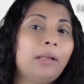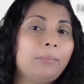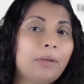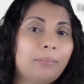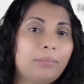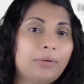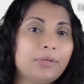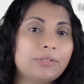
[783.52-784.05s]

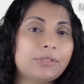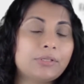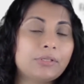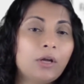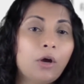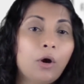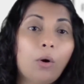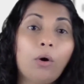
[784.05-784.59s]
members
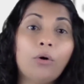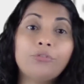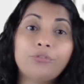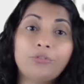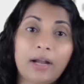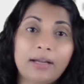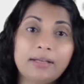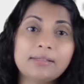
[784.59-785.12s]
or
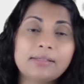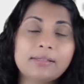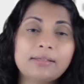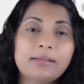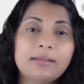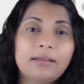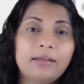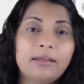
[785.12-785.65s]
friends,
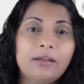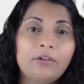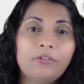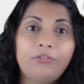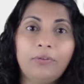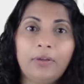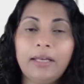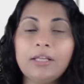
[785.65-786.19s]

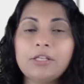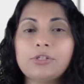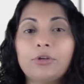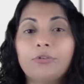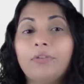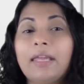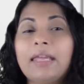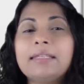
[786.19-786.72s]
feelings
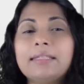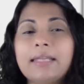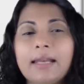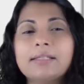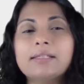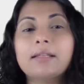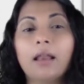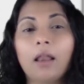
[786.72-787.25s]
of
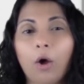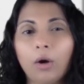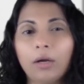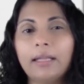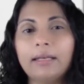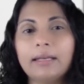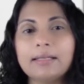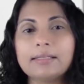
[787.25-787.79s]
intense
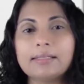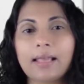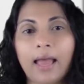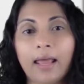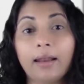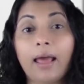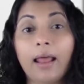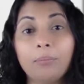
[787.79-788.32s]
loneliness
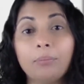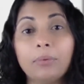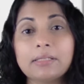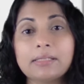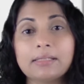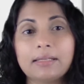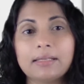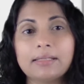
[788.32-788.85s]
and
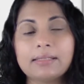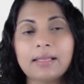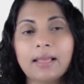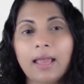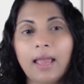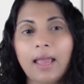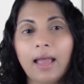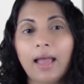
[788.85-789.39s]
helplessness,
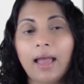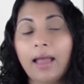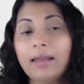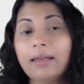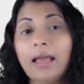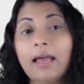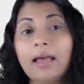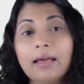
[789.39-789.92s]

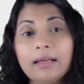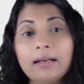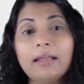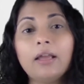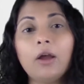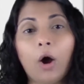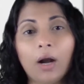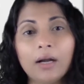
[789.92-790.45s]
and
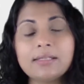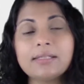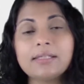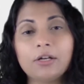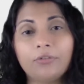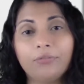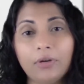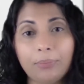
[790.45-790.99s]
early
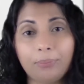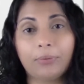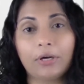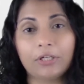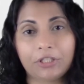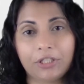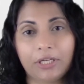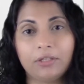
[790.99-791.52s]
onset of
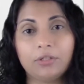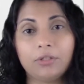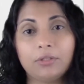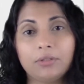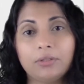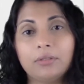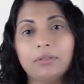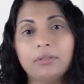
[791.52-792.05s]
depression
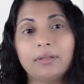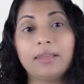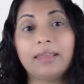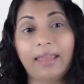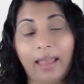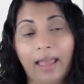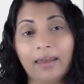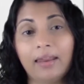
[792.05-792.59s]

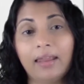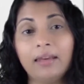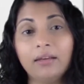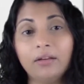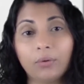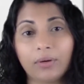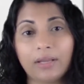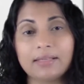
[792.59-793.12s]
can
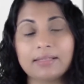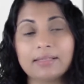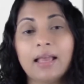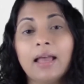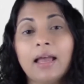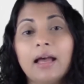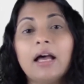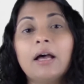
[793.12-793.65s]
increase
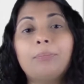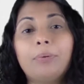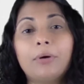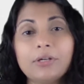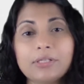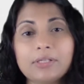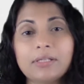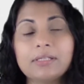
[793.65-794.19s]
a
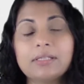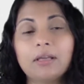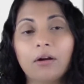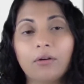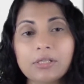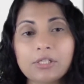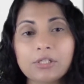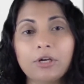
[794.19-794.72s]
person's
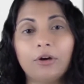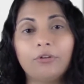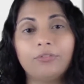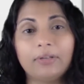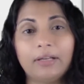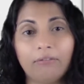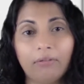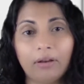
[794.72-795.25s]
risk of
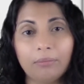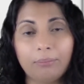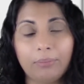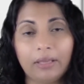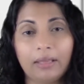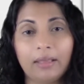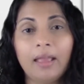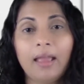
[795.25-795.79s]

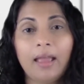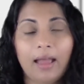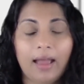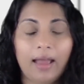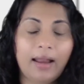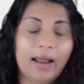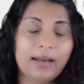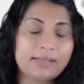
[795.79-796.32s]
developing
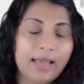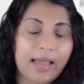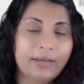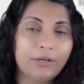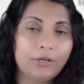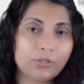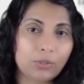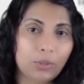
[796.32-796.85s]
an
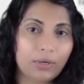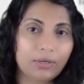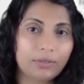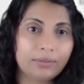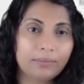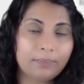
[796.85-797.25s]
anxiety disorder.